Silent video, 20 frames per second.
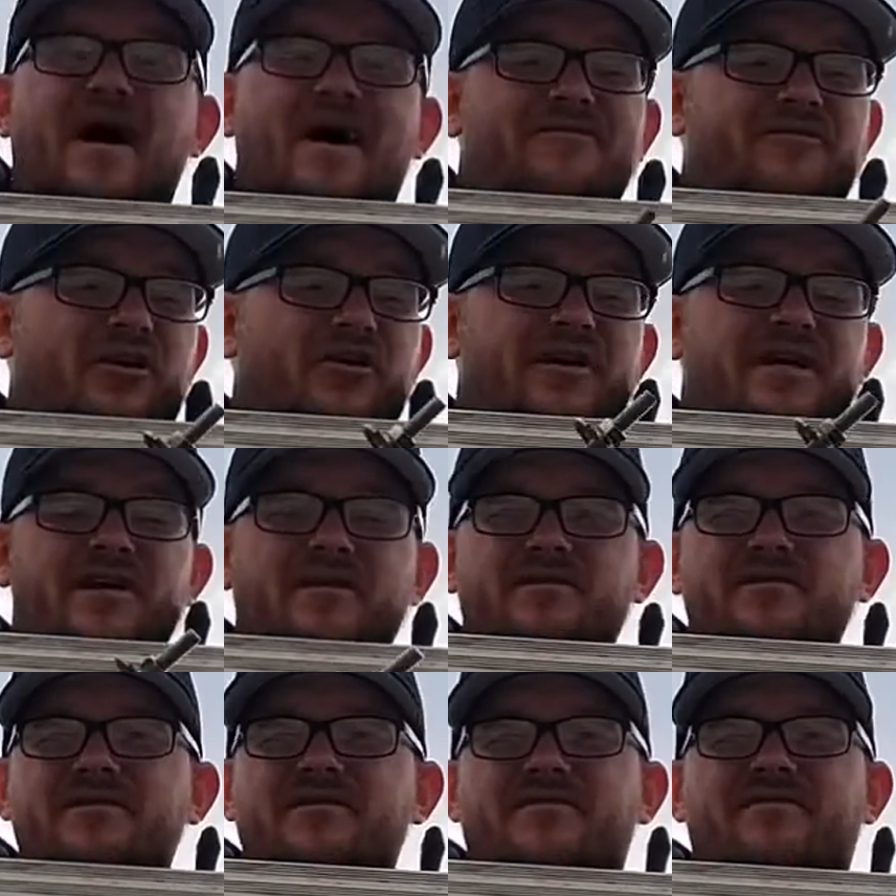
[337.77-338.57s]
after
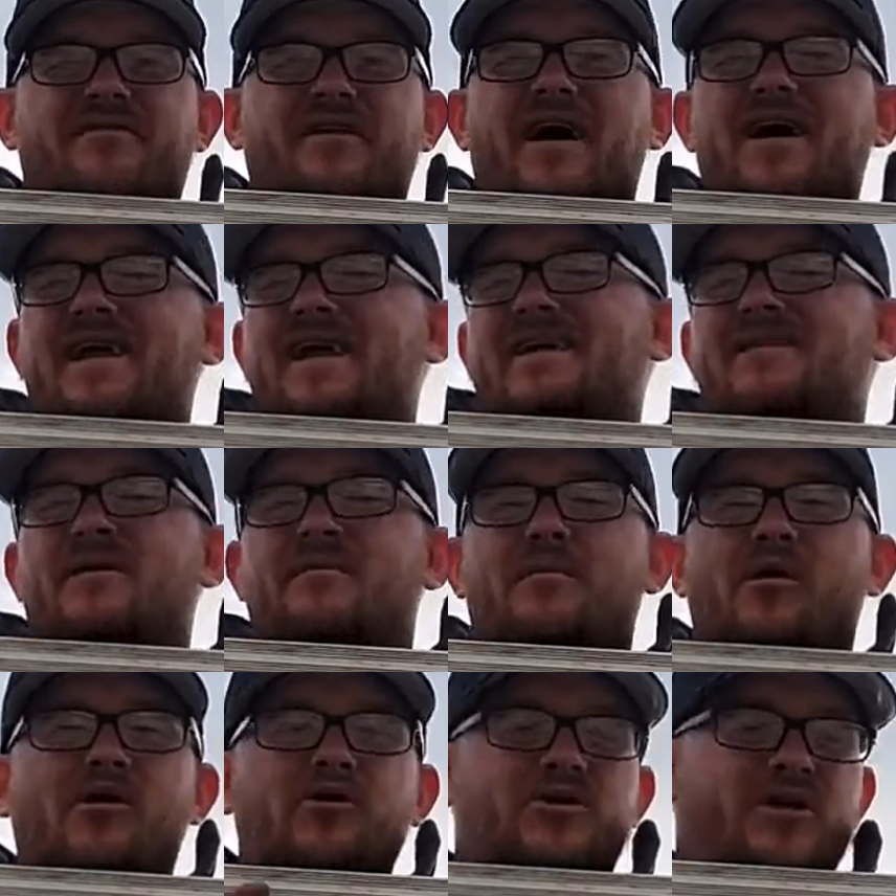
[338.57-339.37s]
years of fighting
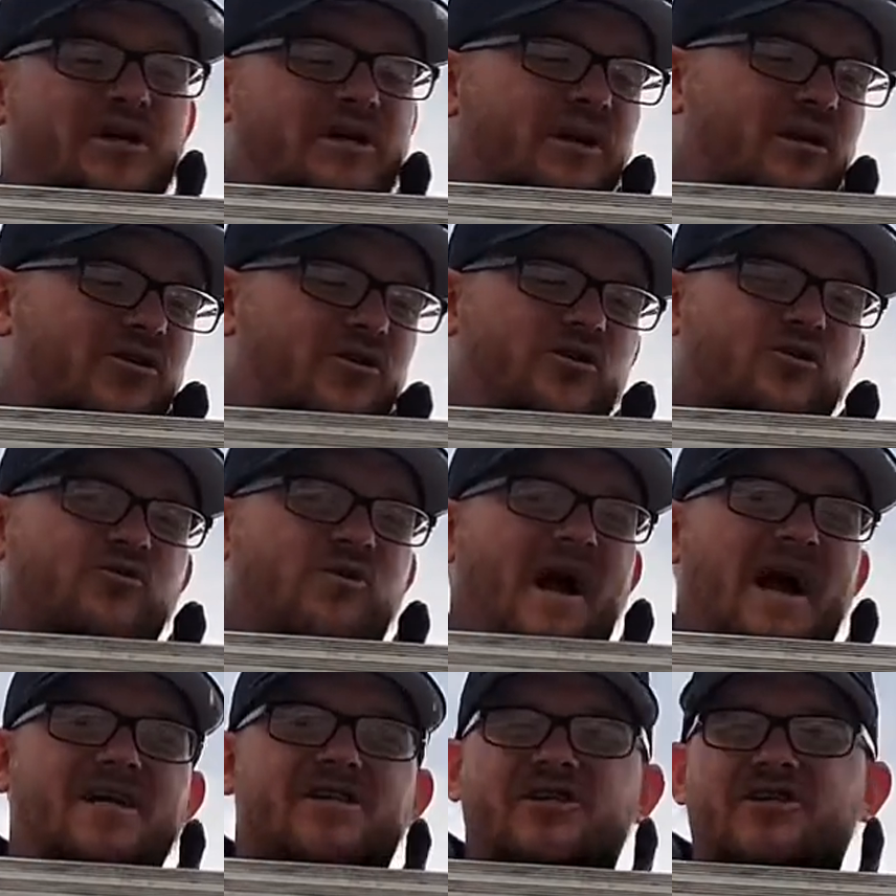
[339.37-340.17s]
the multicolored
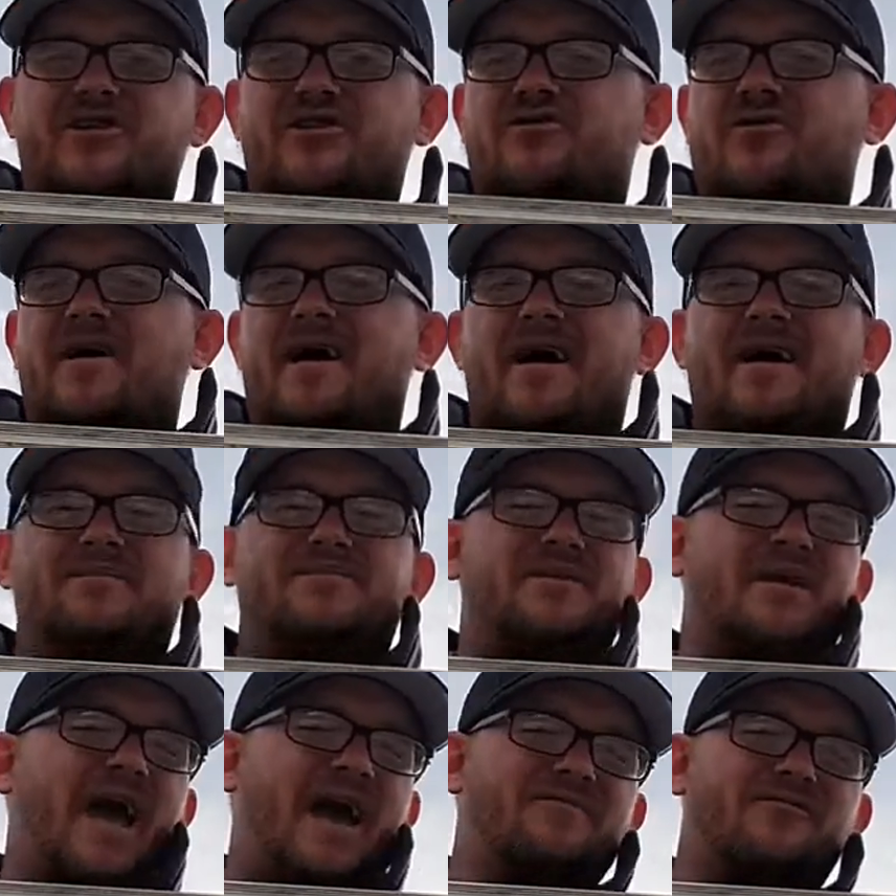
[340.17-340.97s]
ratchet
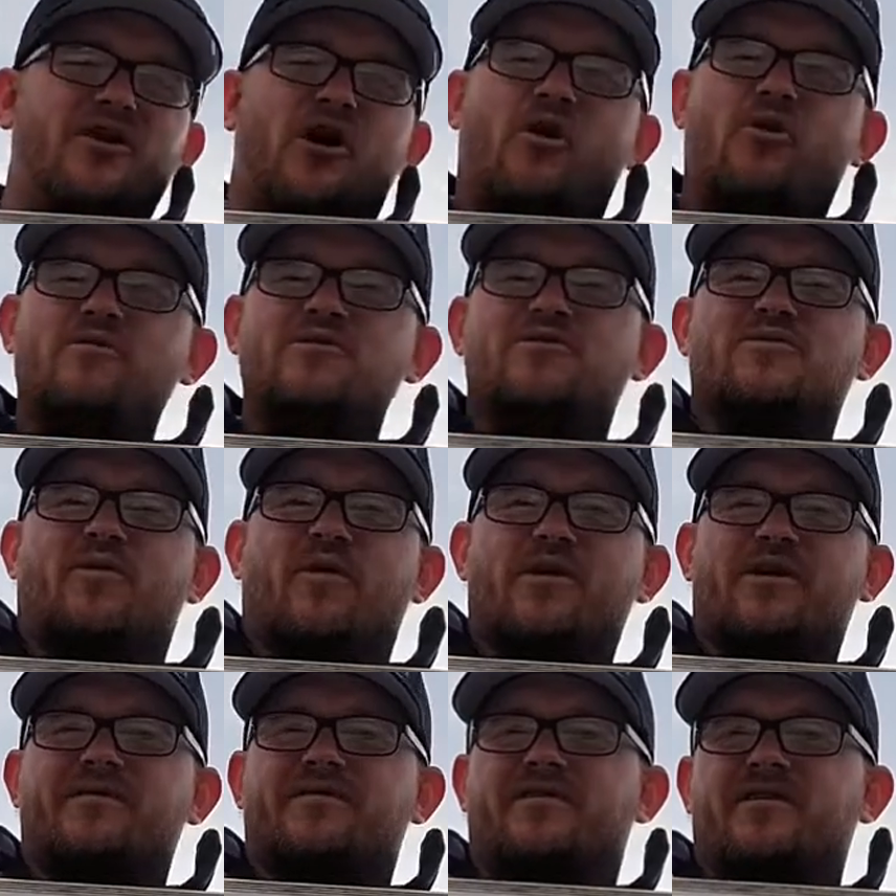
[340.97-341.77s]
straps, having to always
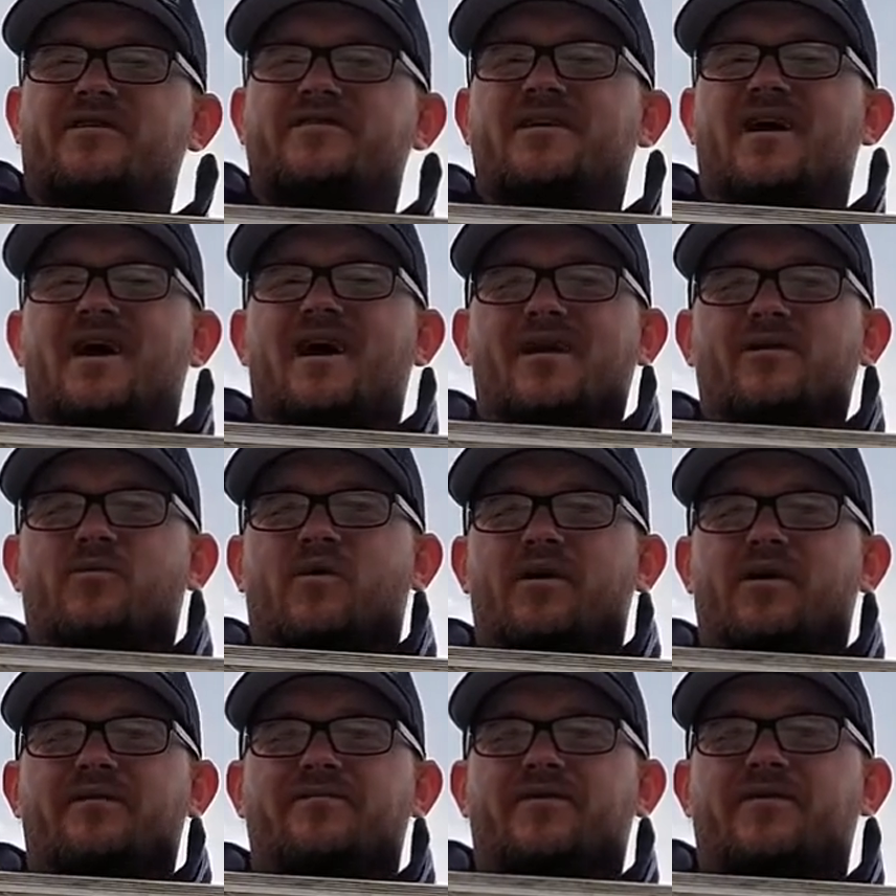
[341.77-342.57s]
wonder if they're tight and
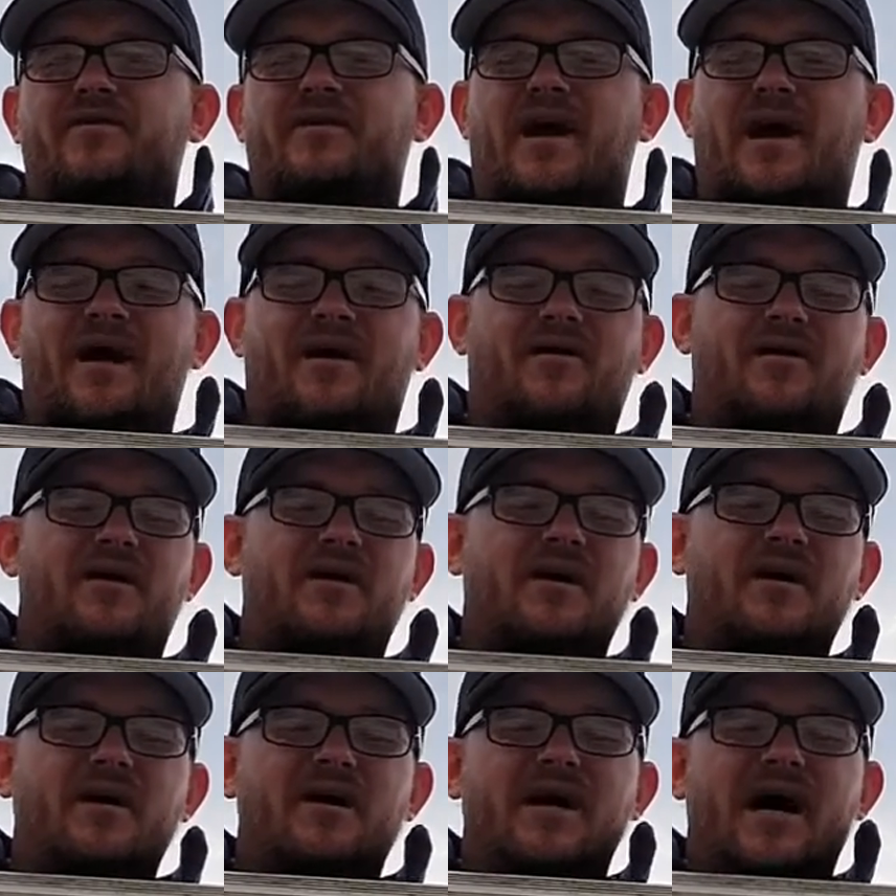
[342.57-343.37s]
wonder if they're down,
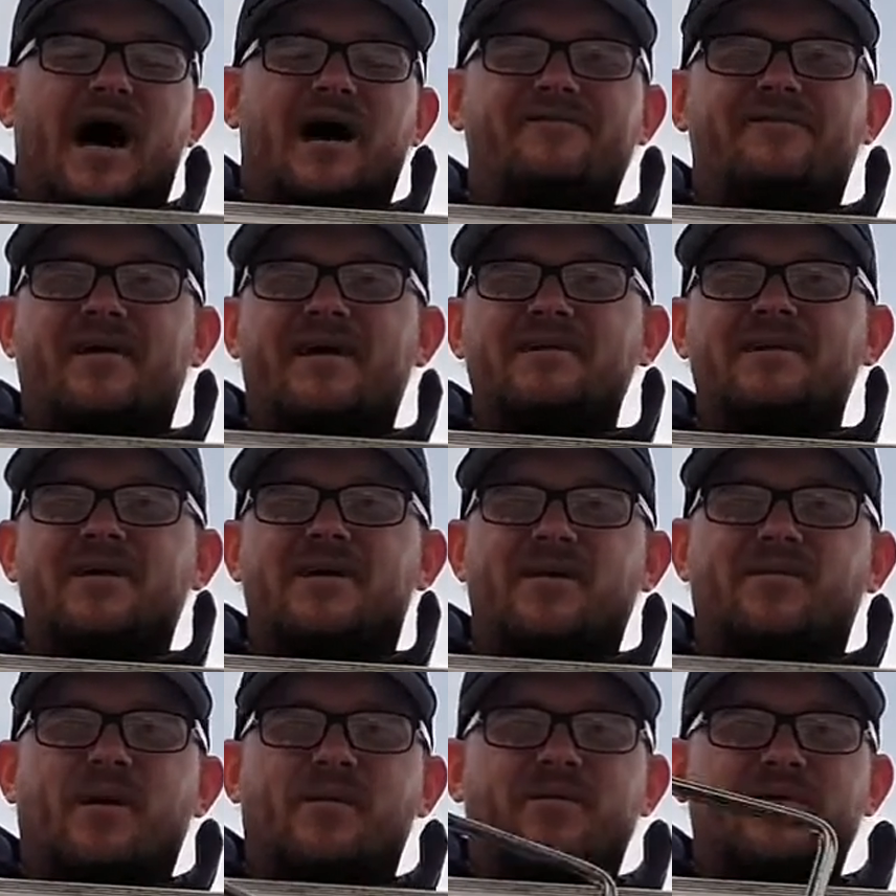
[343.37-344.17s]
I finally
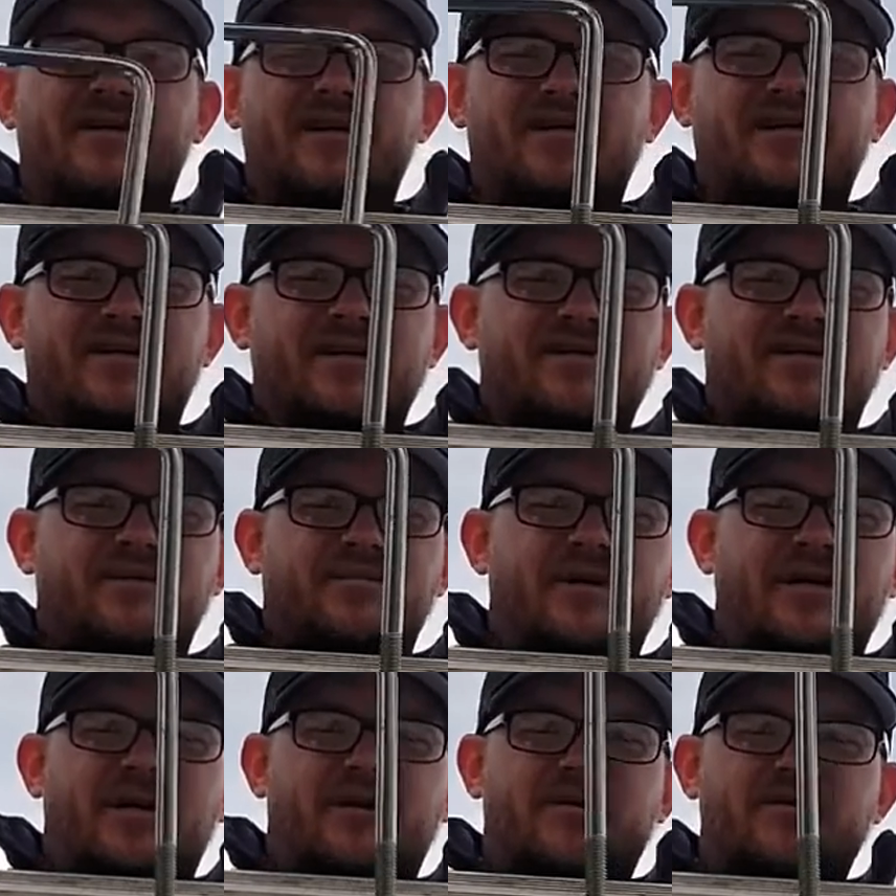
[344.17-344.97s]
come up with this
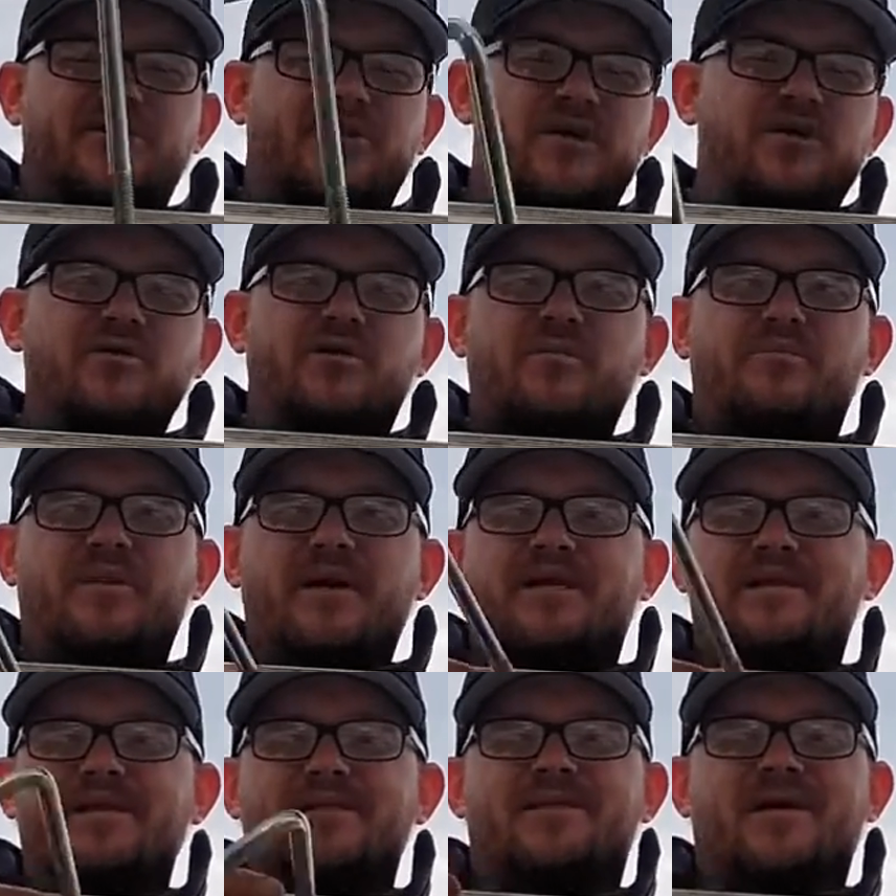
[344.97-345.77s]
system here. So you can
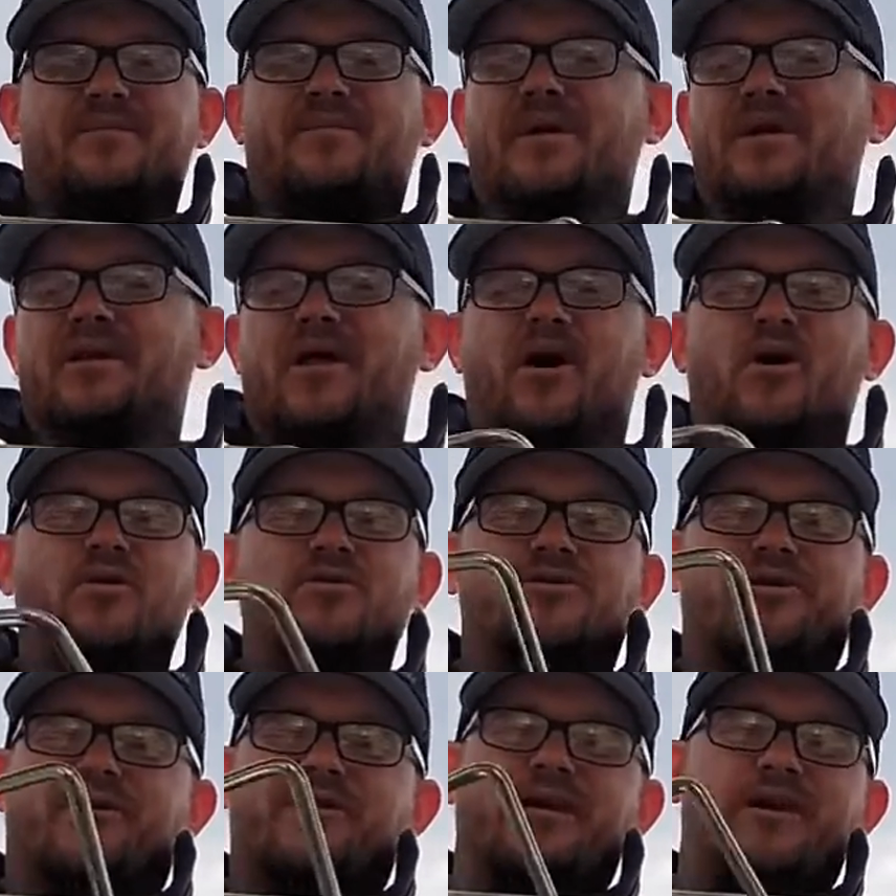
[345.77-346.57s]
pick these up at
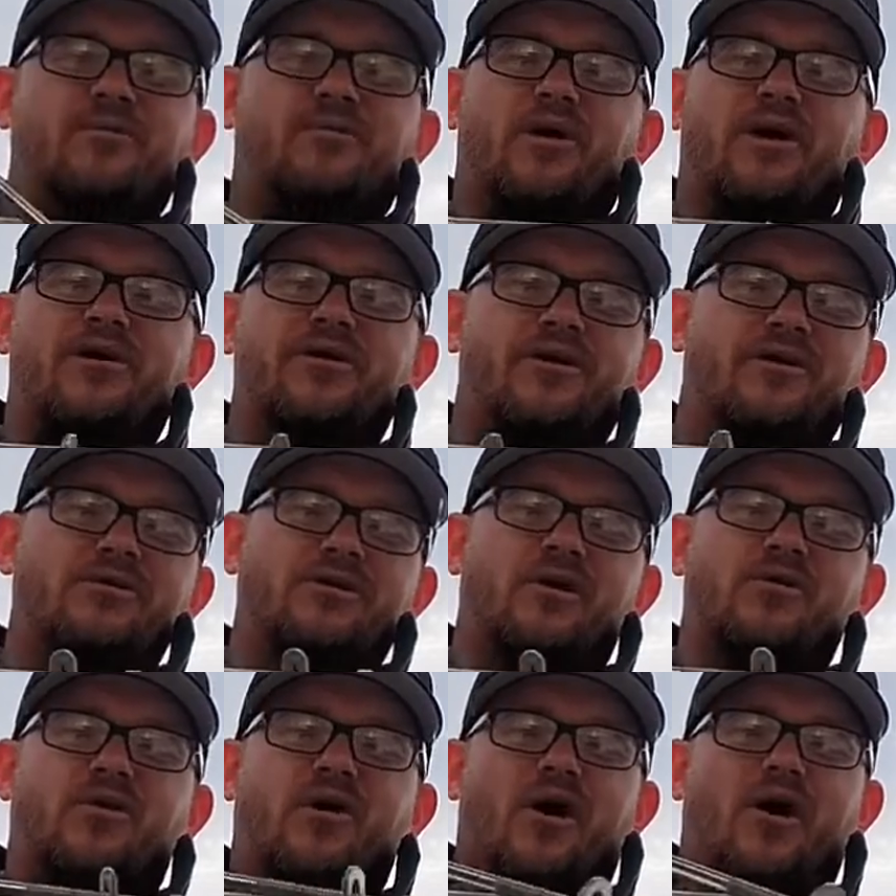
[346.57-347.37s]
Lowe's or anywhere your
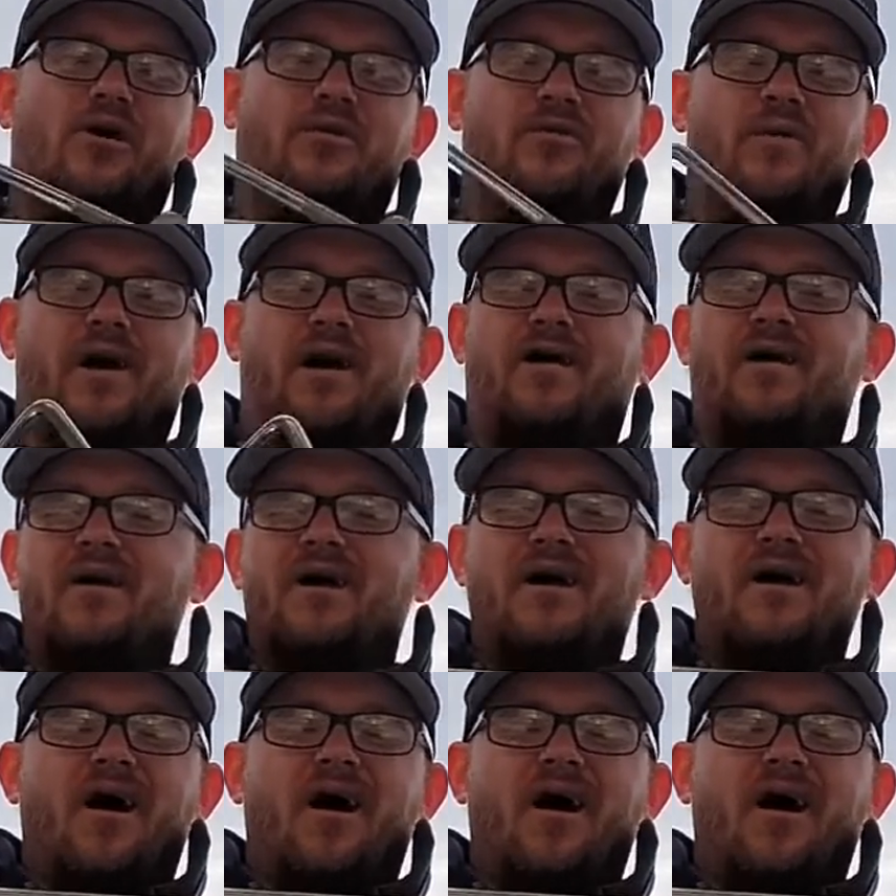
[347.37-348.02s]
local hardware.